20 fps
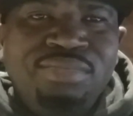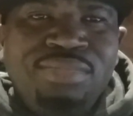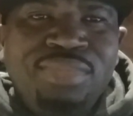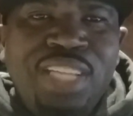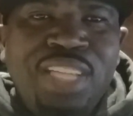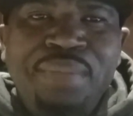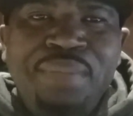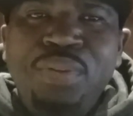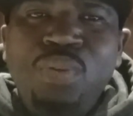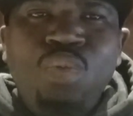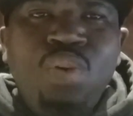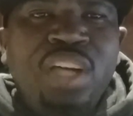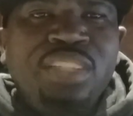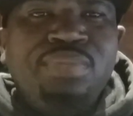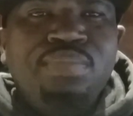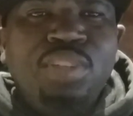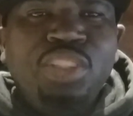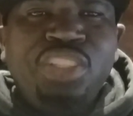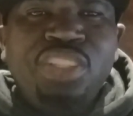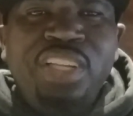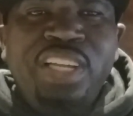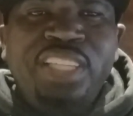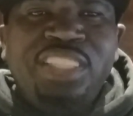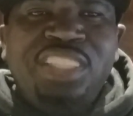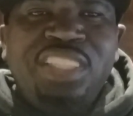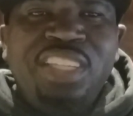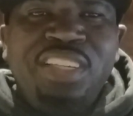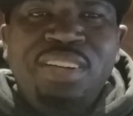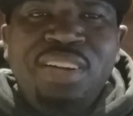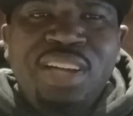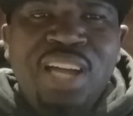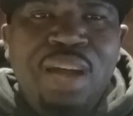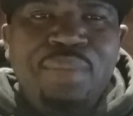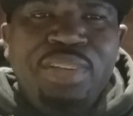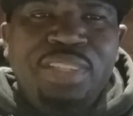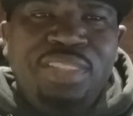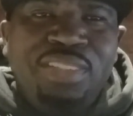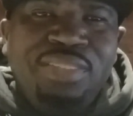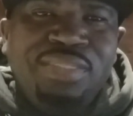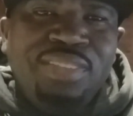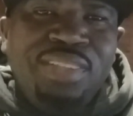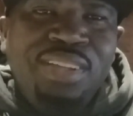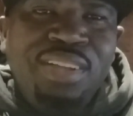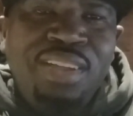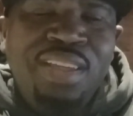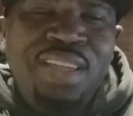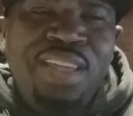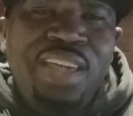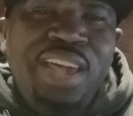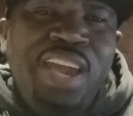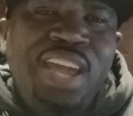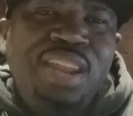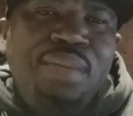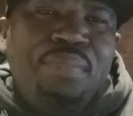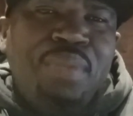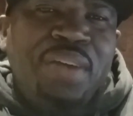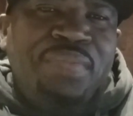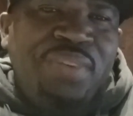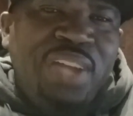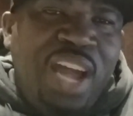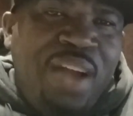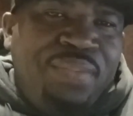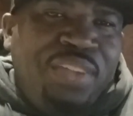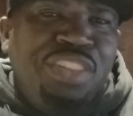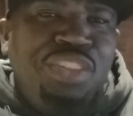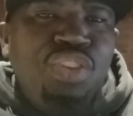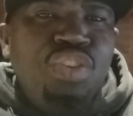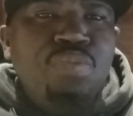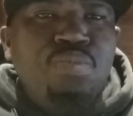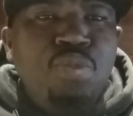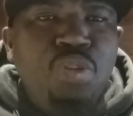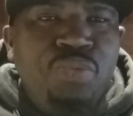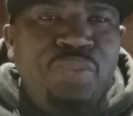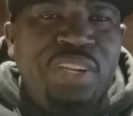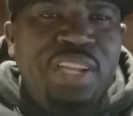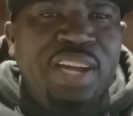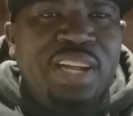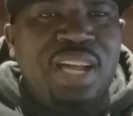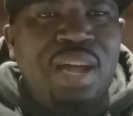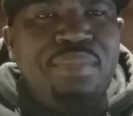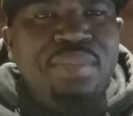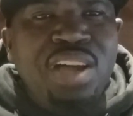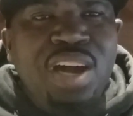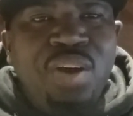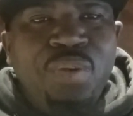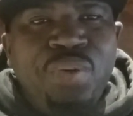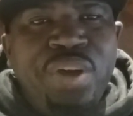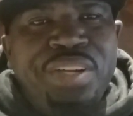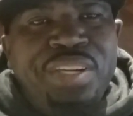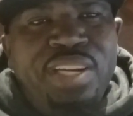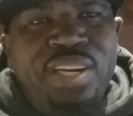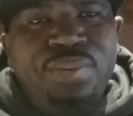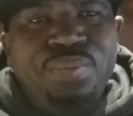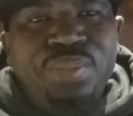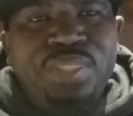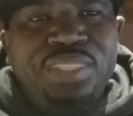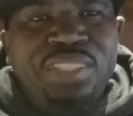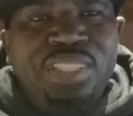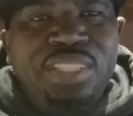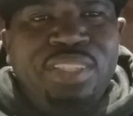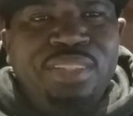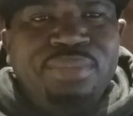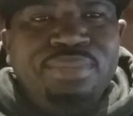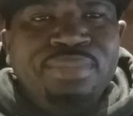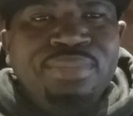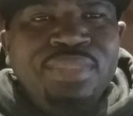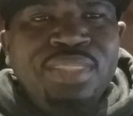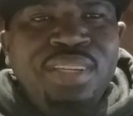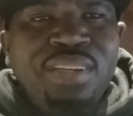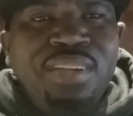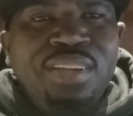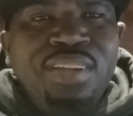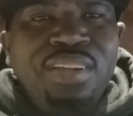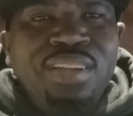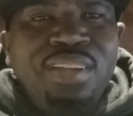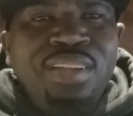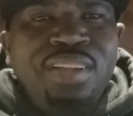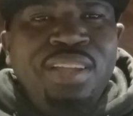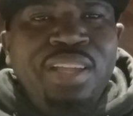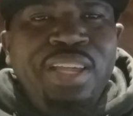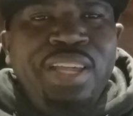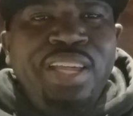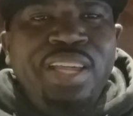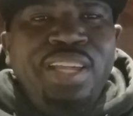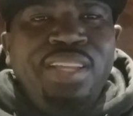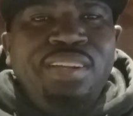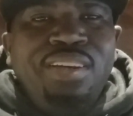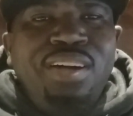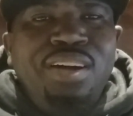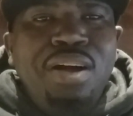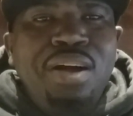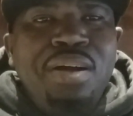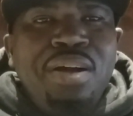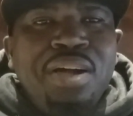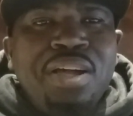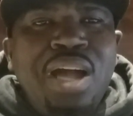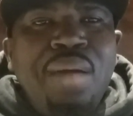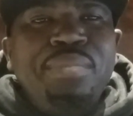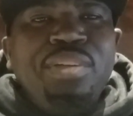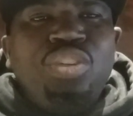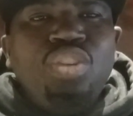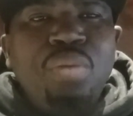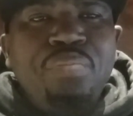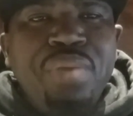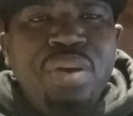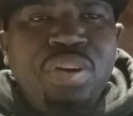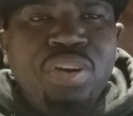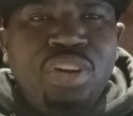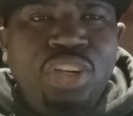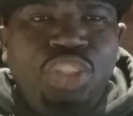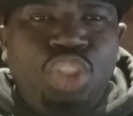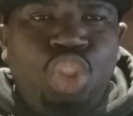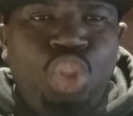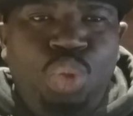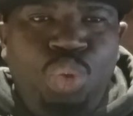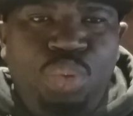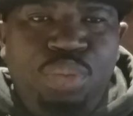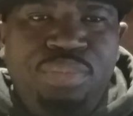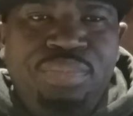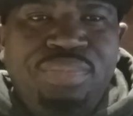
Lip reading: If you watch most of their stand-up comedy, Eddie Murphy have a new movie that coming out right now recently, and Coming to America 2.